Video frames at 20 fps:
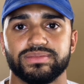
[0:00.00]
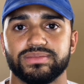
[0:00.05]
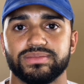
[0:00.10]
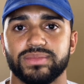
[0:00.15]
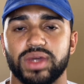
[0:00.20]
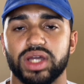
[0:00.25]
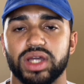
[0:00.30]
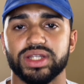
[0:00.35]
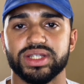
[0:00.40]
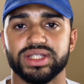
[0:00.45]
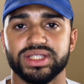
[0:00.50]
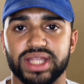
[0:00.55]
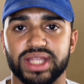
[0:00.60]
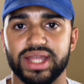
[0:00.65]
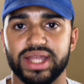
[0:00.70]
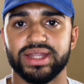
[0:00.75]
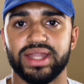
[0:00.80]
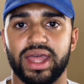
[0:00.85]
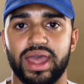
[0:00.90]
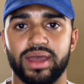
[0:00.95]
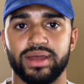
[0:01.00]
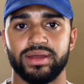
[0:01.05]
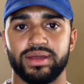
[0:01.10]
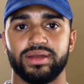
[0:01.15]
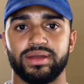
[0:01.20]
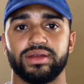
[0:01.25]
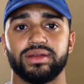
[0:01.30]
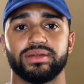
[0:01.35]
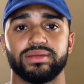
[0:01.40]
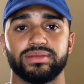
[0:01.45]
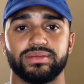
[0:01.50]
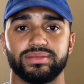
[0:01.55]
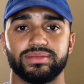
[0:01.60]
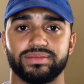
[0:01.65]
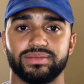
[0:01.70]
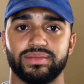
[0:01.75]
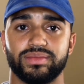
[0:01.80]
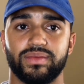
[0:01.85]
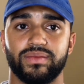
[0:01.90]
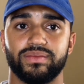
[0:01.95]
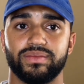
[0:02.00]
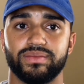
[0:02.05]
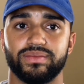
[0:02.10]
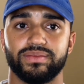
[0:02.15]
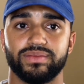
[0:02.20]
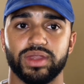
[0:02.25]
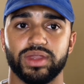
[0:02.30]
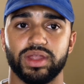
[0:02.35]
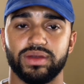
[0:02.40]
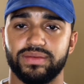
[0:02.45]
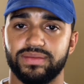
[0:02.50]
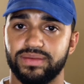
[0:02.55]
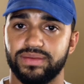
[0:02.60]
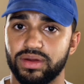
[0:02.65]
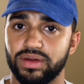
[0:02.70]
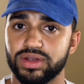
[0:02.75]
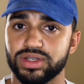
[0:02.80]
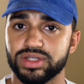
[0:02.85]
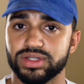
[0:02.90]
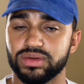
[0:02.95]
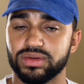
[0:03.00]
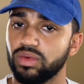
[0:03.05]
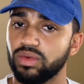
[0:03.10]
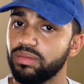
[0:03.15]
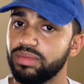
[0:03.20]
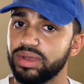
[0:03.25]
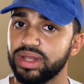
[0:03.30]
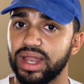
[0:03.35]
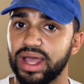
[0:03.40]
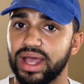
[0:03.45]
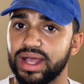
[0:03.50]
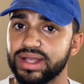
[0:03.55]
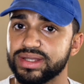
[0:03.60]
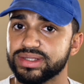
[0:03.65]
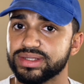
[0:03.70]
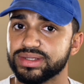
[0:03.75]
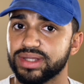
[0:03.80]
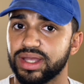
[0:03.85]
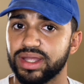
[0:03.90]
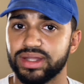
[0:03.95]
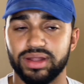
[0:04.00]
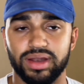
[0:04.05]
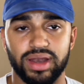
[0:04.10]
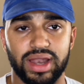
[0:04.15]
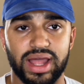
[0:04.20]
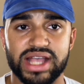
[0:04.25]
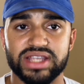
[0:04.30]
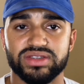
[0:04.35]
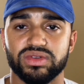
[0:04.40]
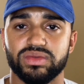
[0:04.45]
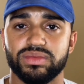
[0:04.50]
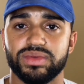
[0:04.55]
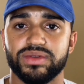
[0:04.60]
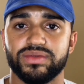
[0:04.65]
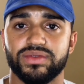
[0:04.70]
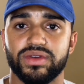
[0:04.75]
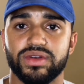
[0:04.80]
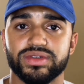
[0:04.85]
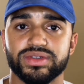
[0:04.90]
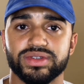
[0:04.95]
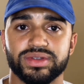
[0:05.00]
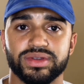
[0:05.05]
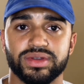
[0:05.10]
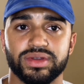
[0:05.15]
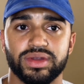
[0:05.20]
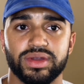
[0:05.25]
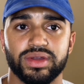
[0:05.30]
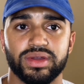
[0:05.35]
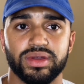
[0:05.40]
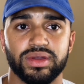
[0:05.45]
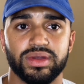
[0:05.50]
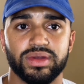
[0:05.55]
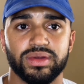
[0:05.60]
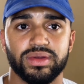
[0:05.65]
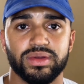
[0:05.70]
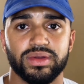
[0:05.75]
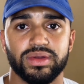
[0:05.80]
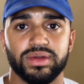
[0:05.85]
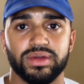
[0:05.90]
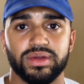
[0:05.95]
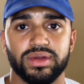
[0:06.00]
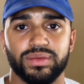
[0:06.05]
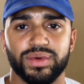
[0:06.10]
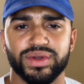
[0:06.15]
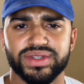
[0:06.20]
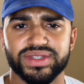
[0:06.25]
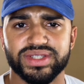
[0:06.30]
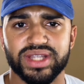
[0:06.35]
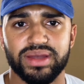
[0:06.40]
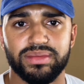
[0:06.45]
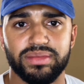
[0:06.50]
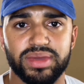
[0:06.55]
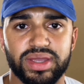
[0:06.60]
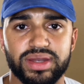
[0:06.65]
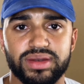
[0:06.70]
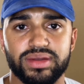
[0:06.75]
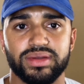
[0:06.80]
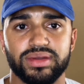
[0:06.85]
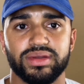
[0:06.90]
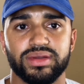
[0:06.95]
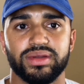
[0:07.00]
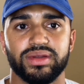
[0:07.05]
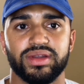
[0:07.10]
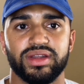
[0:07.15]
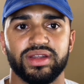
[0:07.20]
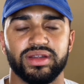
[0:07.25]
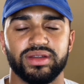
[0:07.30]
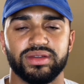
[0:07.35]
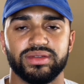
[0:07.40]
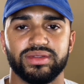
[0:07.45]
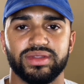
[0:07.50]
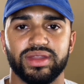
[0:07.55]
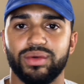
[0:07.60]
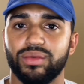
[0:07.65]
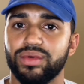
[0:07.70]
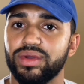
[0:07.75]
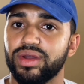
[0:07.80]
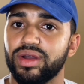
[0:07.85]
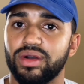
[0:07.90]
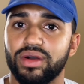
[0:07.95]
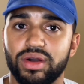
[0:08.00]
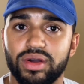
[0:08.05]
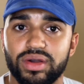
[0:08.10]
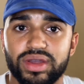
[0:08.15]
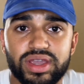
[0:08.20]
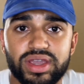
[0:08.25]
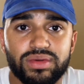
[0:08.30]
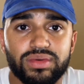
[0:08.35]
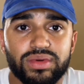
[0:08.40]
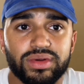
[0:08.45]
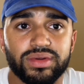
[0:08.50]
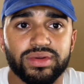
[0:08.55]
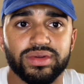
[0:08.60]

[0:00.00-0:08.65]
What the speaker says: Understand that the first will be last and the last will be first. What does that mean? That we are all equal.